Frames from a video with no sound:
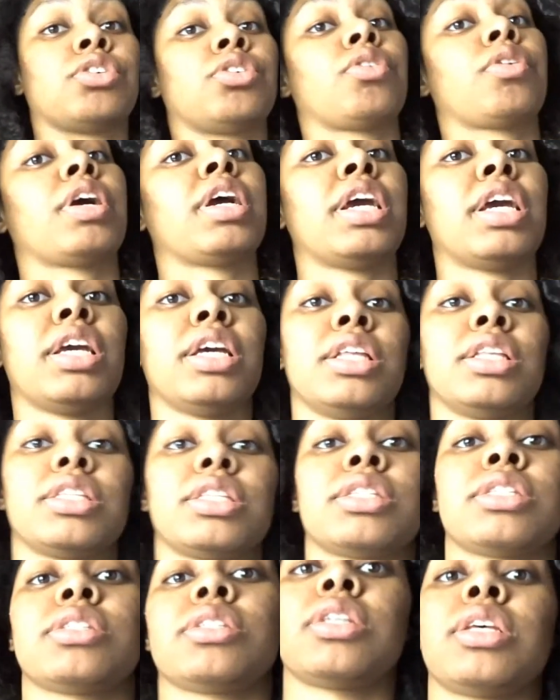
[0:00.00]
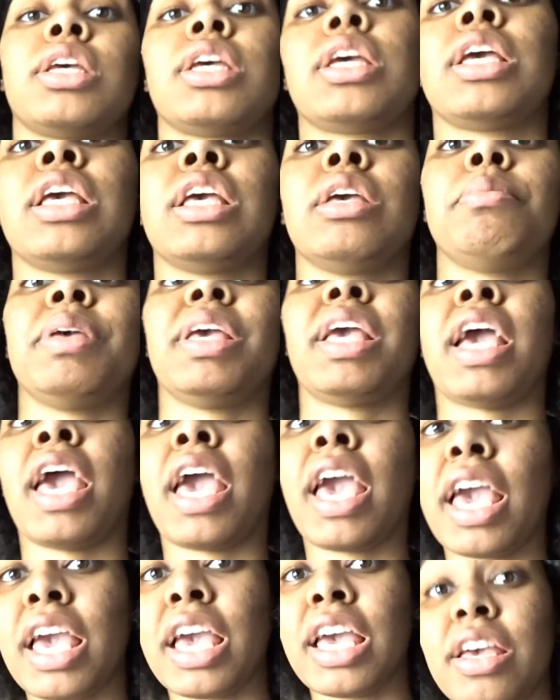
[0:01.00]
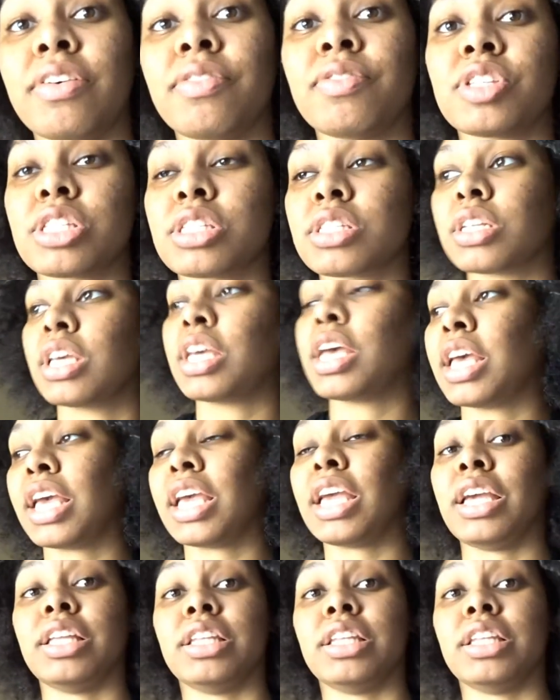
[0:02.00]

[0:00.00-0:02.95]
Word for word: grades. He behaves. He